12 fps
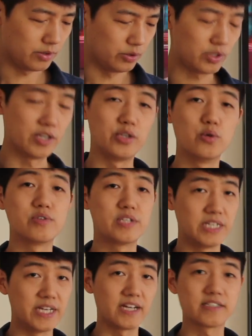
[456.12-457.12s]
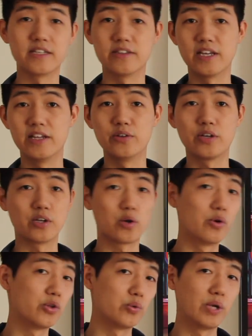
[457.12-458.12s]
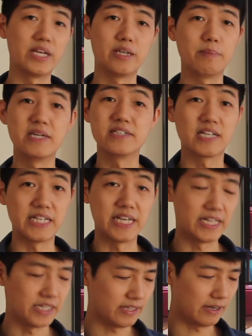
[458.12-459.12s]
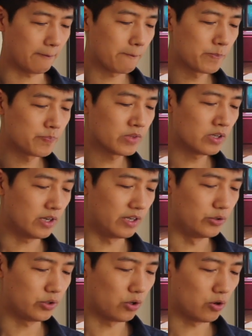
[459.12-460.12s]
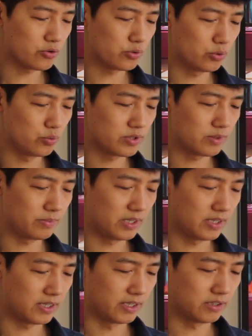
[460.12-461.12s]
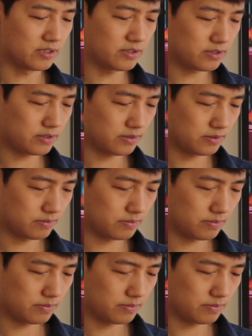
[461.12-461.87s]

you can use EX and then you can go into basically anything. And you can also do something like this,